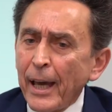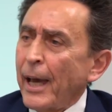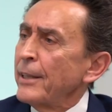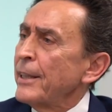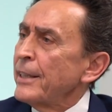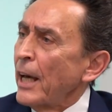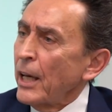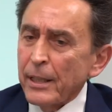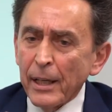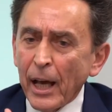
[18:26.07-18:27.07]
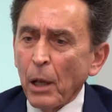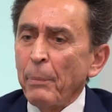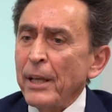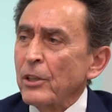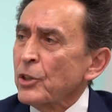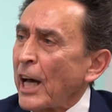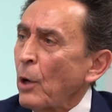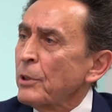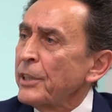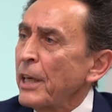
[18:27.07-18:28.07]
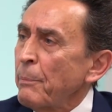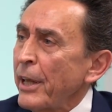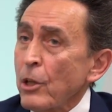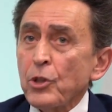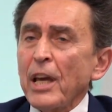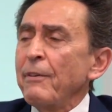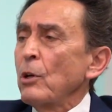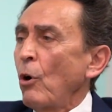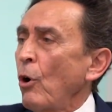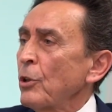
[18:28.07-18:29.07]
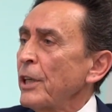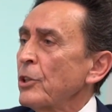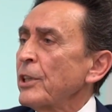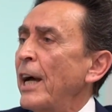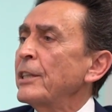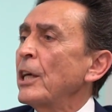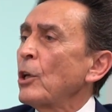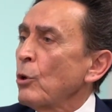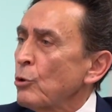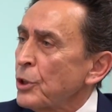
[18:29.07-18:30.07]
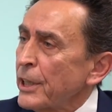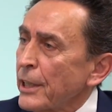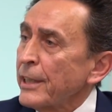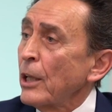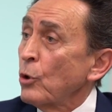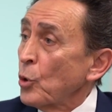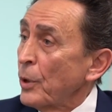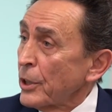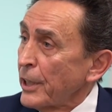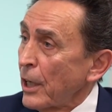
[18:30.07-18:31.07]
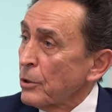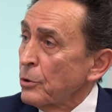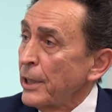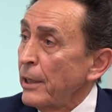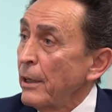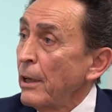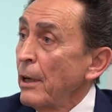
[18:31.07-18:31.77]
And then Albanians, how did they manage having all this and then losing it, and look where they are today?